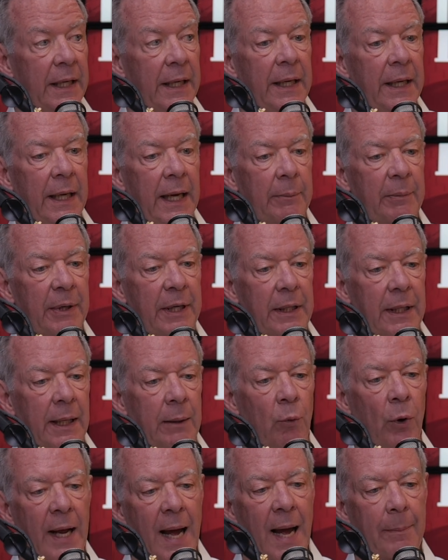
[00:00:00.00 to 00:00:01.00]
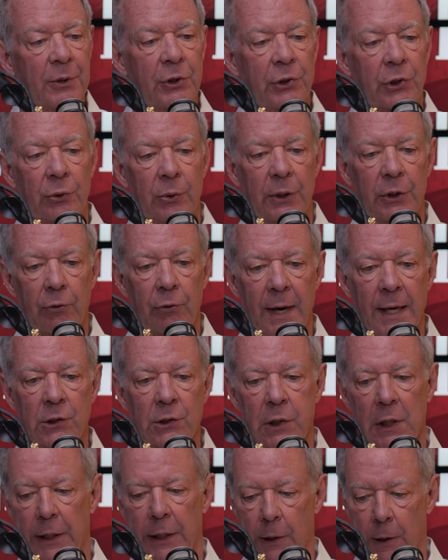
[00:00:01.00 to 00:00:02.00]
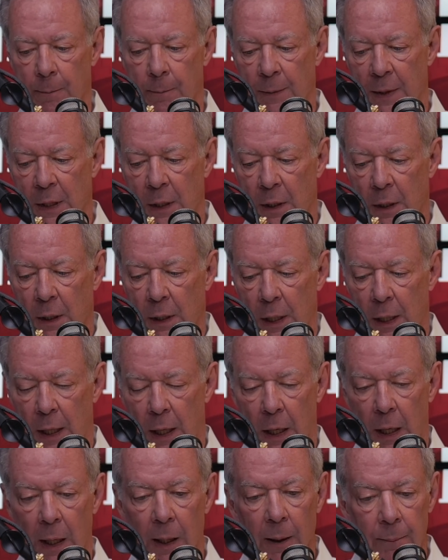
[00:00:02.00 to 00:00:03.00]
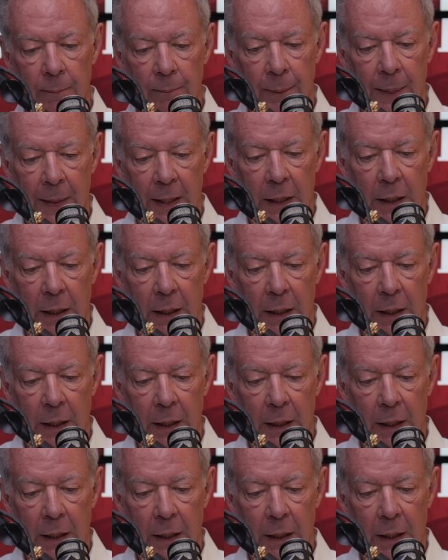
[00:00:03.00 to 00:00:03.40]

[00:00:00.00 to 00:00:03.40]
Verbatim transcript: Right. And, and what happens to a translator um,